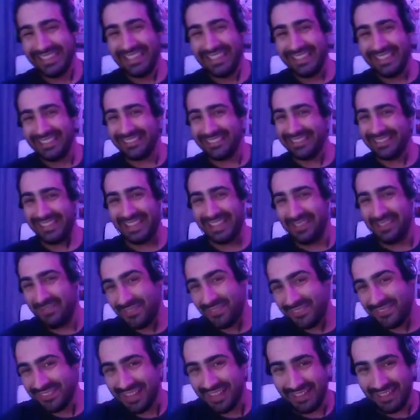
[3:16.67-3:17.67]
He said it
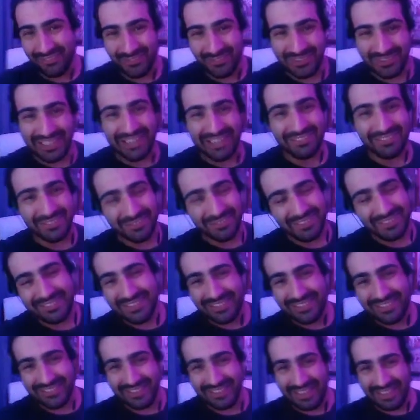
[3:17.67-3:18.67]
himself. Whatever. Well,
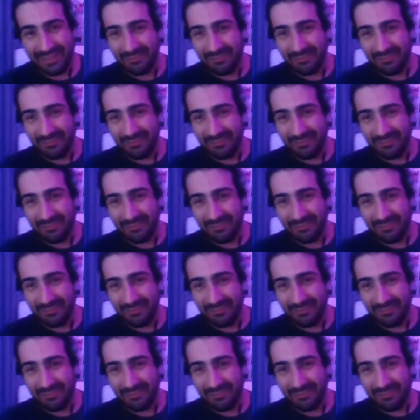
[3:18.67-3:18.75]
that's okay.